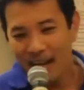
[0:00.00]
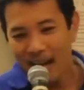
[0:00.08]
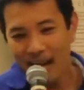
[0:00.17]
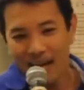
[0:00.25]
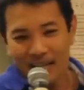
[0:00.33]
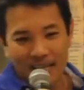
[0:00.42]

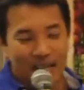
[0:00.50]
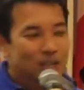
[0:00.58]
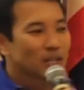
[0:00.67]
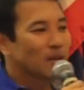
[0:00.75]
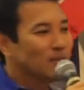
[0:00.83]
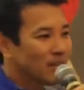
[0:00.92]
And each
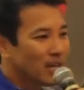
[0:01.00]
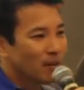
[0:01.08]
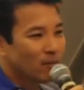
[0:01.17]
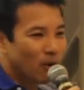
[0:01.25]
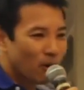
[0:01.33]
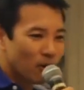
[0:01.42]
time he
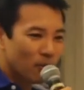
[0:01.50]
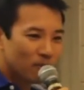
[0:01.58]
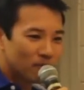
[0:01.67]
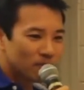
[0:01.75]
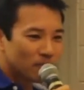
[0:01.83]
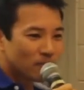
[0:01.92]
came
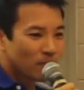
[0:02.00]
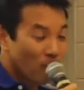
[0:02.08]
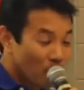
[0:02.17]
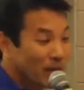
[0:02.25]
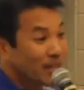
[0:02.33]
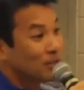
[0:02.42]
home, or
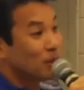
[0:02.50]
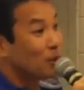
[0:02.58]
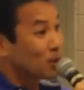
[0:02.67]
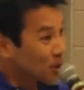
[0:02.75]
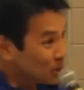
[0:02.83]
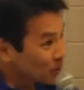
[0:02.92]
we had to go
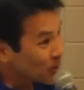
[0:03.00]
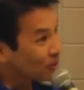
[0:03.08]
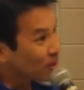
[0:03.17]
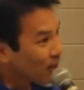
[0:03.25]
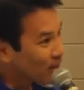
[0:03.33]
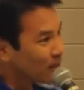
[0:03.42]
to school to
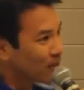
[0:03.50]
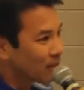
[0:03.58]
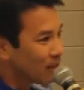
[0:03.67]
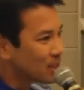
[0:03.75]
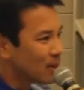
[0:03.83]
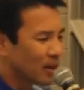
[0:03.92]
talk about
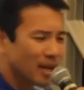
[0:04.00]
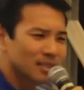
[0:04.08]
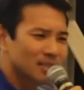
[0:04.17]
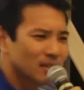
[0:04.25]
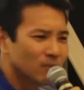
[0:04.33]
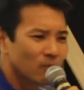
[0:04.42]
this, I would
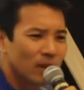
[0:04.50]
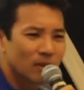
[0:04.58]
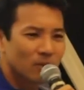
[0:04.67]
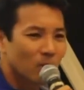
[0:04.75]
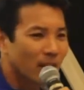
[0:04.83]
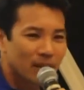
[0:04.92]
ask him,
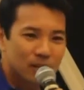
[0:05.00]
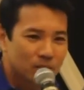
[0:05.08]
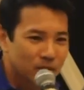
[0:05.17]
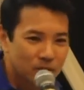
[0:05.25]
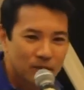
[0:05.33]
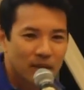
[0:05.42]
why did you
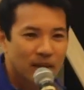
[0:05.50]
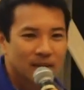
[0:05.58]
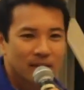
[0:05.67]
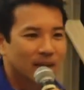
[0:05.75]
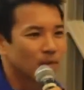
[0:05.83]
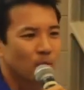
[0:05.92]
do that?
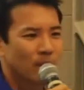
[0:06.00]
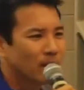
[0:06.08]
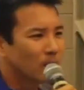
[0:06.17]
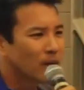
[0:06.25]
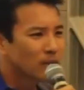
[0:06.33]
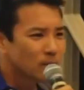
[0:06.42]
You know,
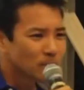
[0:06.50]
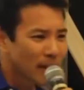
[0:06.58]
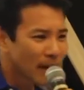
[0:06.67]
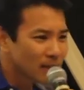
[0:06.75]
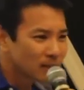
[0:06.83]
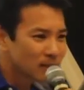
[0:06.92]
why'd you
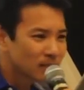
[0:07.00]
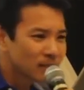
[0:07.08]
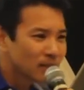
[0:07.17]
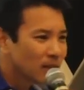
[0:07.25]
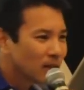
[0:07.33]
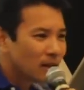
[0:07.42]
pants
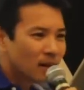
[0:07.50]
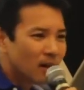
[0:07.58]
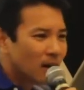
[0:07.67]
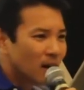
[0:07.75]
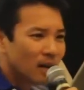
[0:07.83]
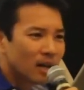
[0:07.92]

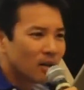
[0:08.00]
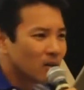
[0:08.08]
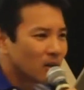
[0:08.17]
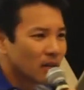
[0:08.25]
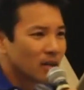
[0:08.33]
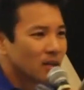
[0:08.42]

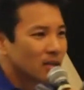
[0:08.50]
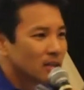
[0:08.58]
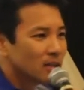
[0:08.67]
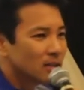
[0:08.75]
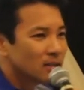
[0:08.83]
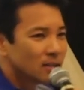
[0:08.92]
Keoki? He
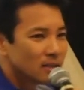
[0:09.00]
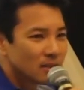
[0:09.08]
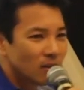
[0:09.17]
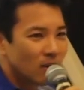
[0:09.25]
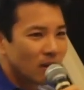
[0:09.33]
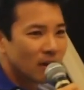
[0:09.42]
says,
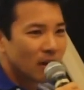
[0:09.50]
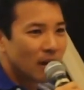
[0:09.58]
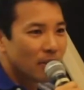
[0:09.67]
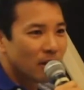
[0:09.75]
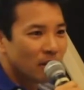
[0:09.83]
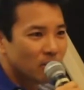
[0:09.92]
oh, I
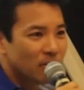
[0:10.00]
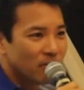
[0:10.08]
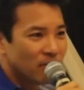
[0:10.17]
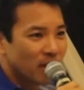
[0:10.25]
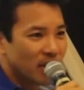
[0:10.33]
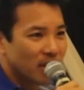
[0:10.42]
thought it would be
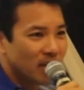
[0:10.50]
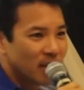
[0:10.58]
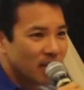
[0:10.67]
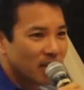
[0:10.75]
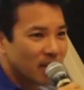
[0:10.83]
funny.